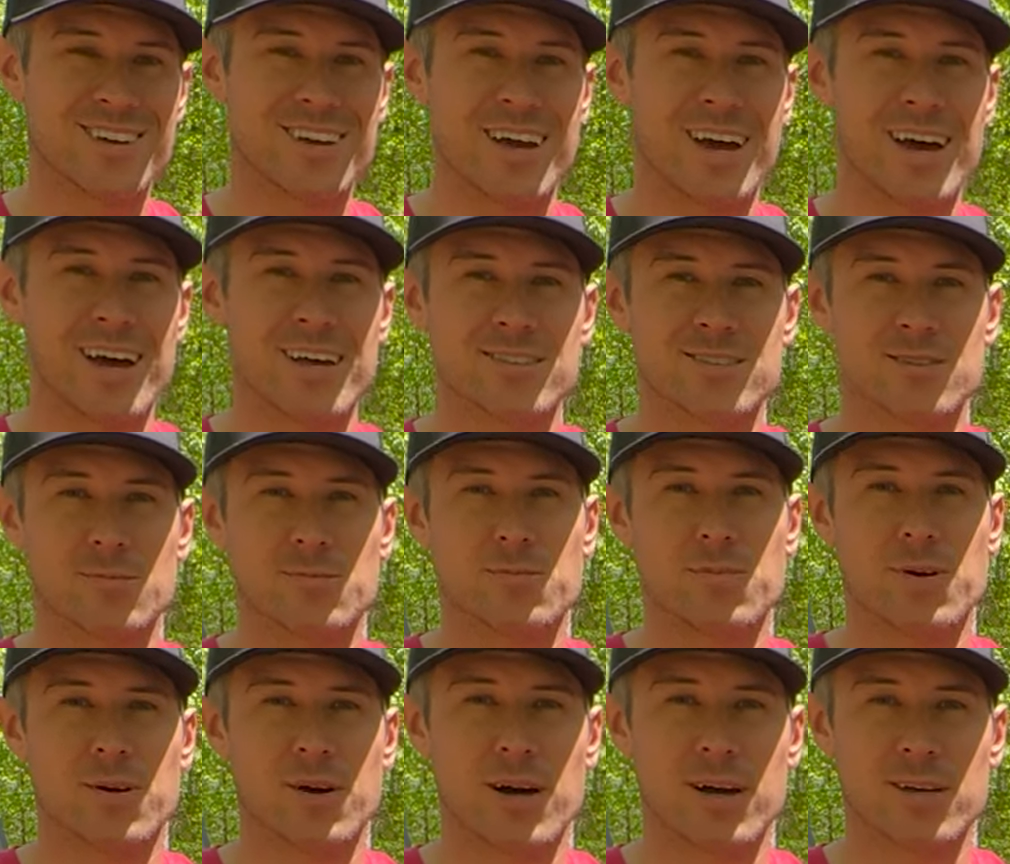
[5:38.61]
it has a
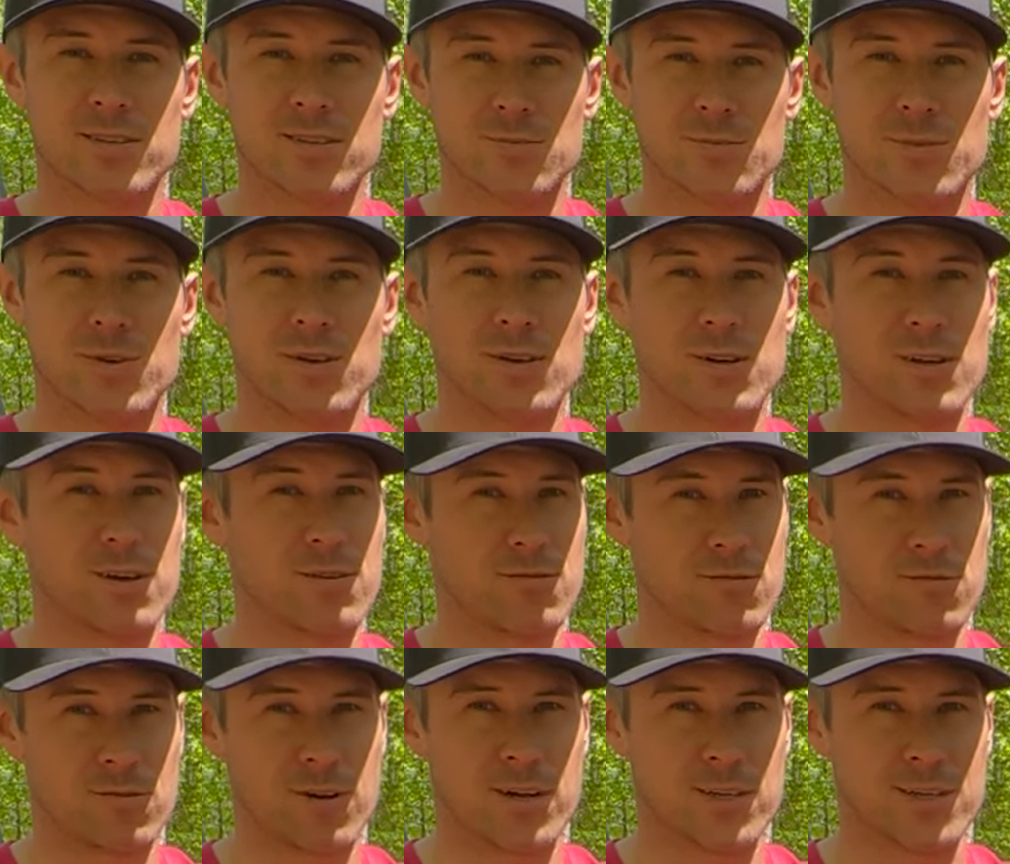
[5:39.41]
possibility
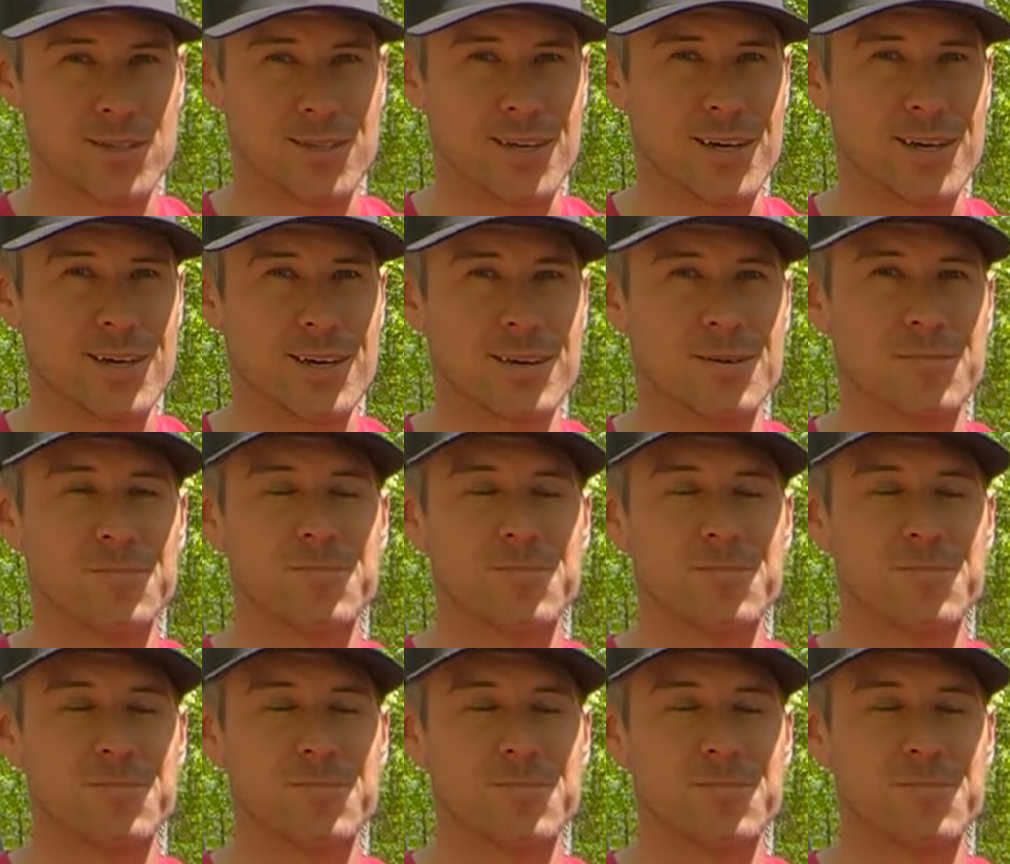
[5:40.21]
of rusting.